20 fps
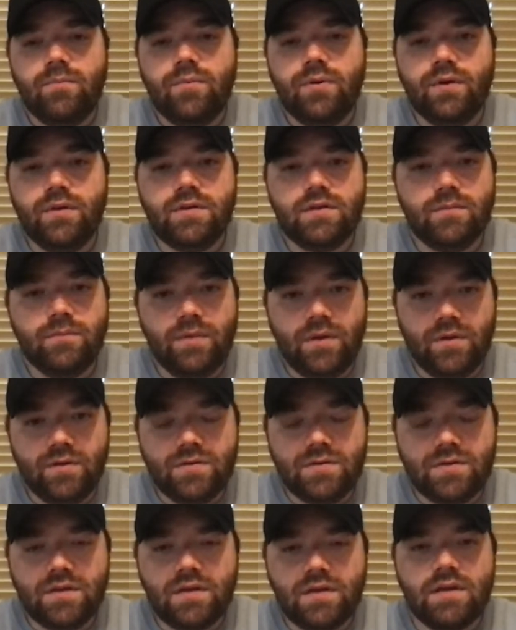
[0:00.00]
put to
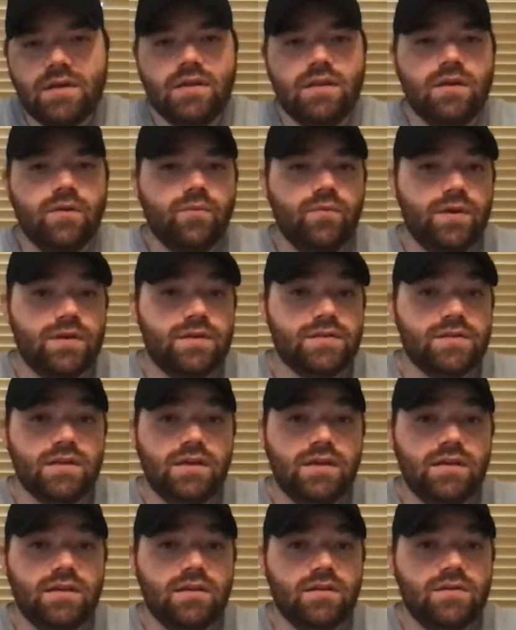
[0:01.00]
music and that we
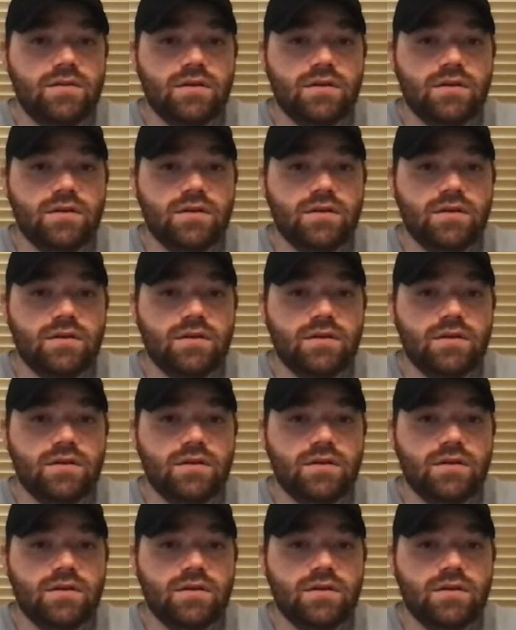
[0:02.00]
sing in the